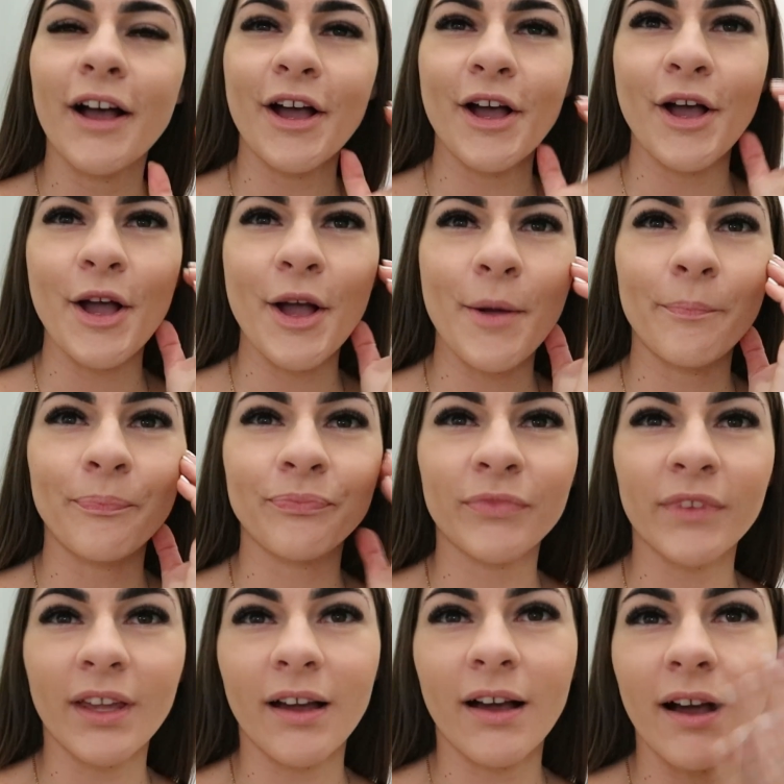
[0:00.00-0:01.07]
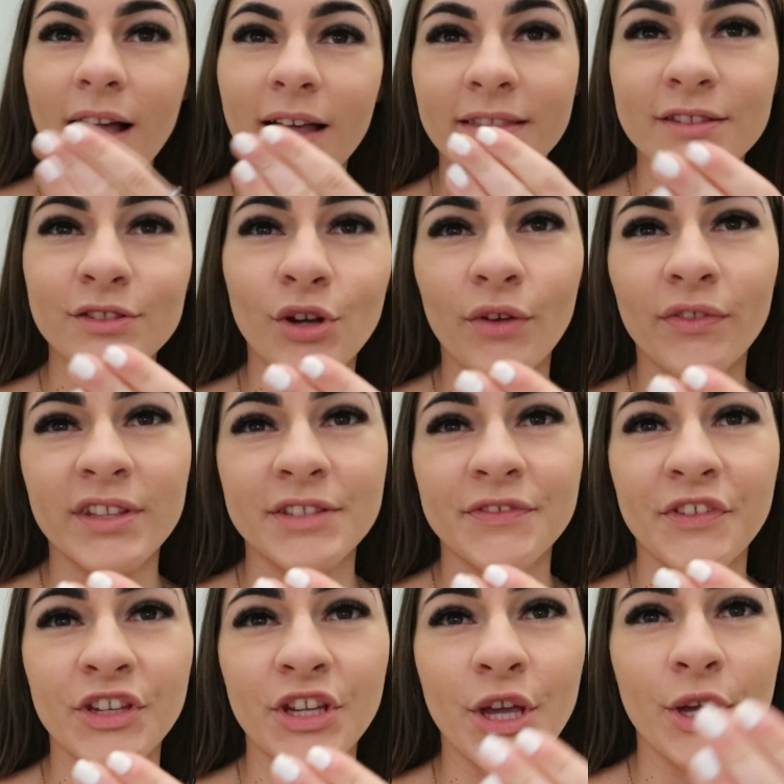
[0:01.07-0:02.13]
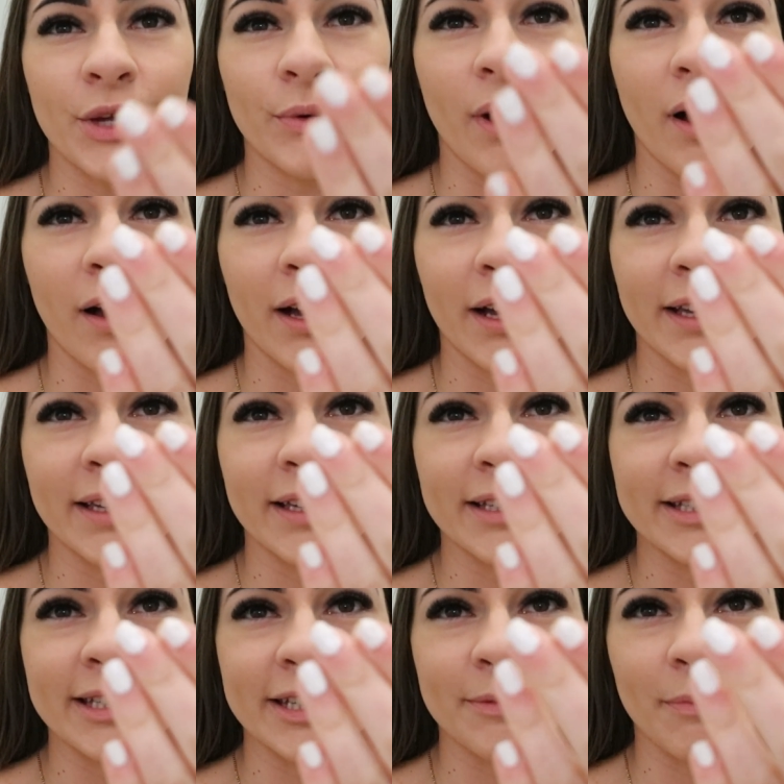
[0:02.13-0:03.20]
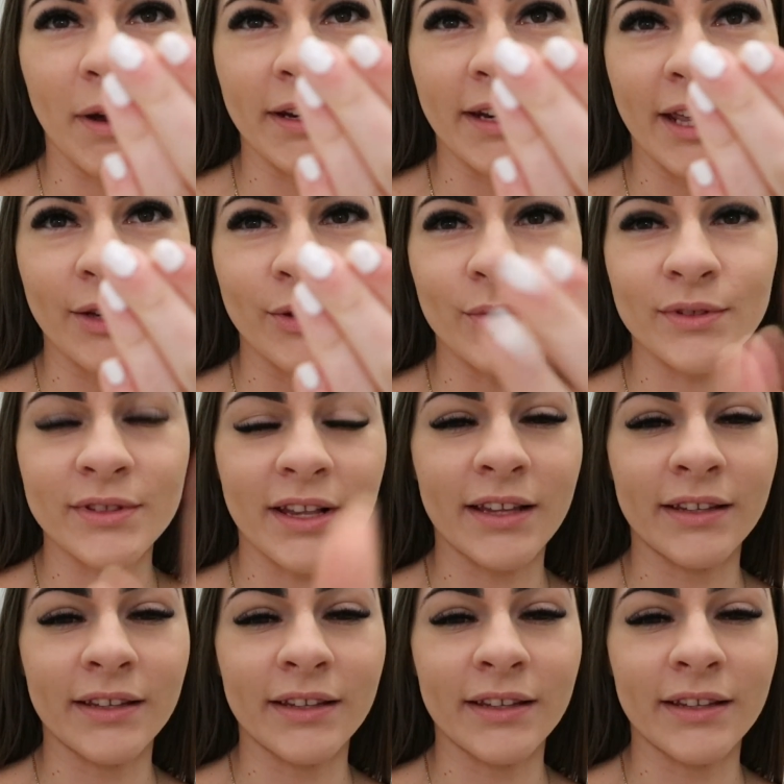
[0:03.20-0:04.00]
Um, at the start of this video, I did my nails